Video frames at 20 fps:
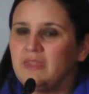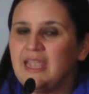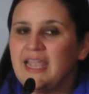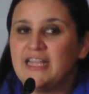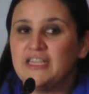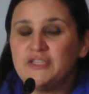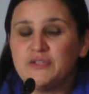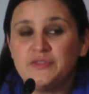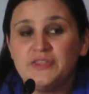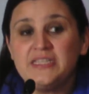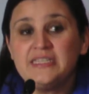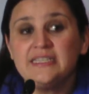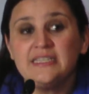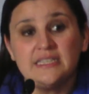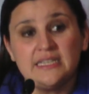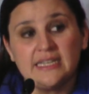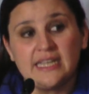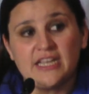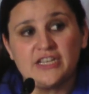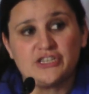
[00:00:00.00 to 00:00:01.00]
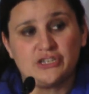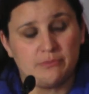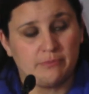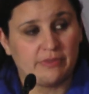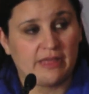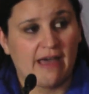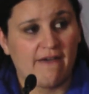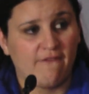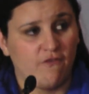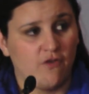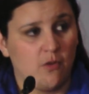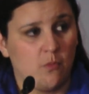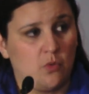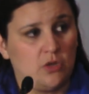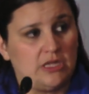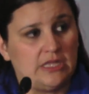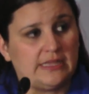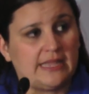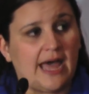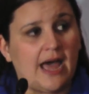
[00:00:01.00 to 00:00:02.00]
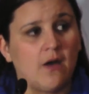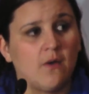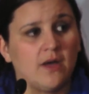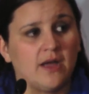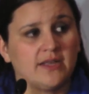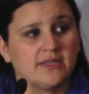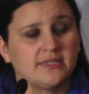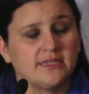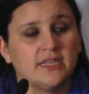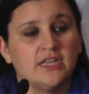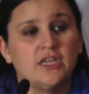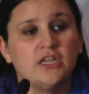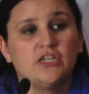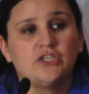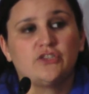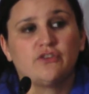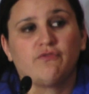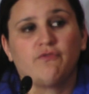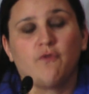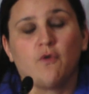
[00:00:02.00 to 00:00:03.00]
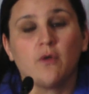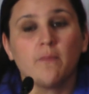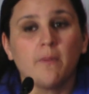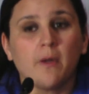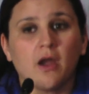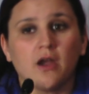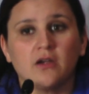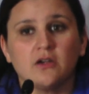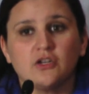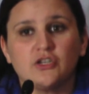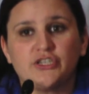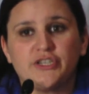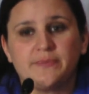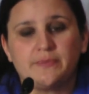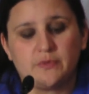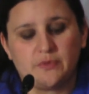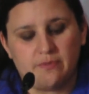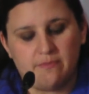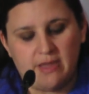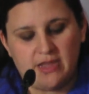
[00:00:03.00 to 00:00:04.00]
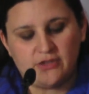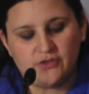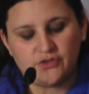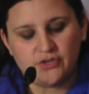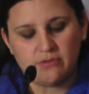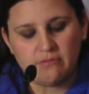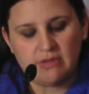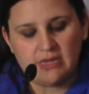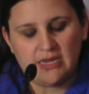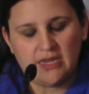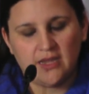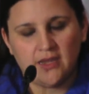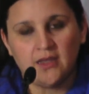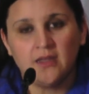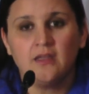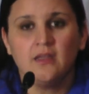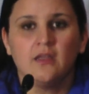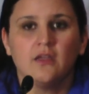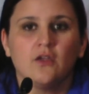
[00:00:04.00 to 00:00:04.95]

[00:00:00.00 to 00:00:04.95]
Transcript: And so this syndication platform will allow us to form partnerships with mainstream media,